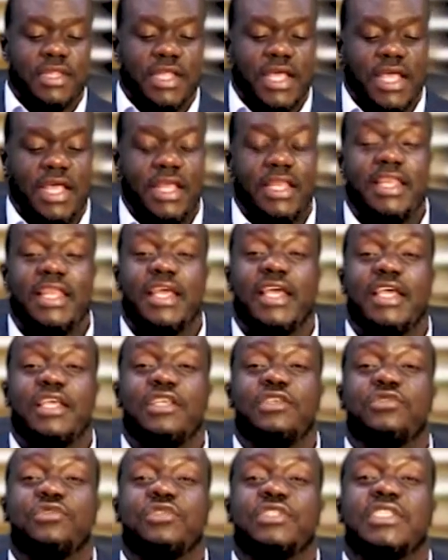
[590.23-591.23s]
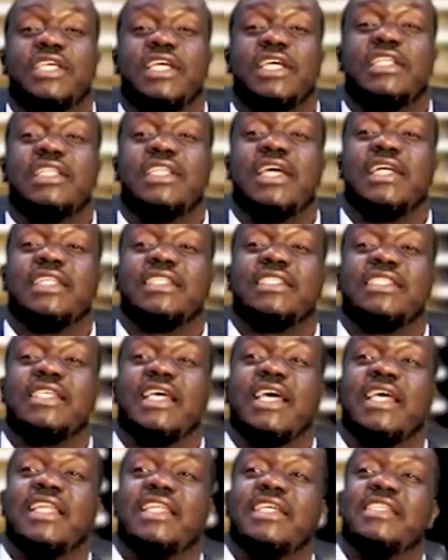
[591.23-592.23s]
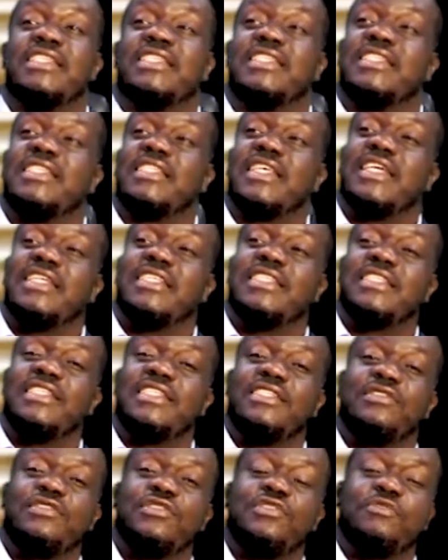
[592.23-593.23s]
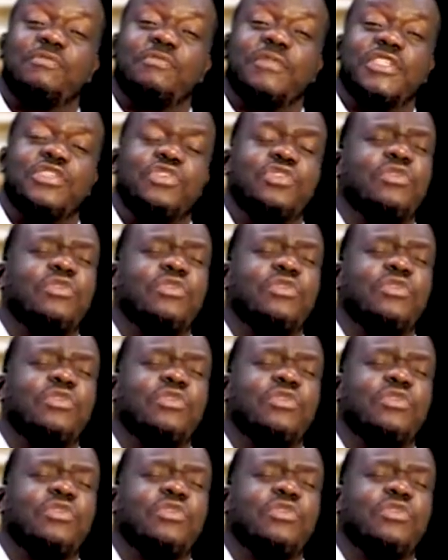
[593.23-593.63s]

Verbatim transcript: And then you take that tithe and send it to the person.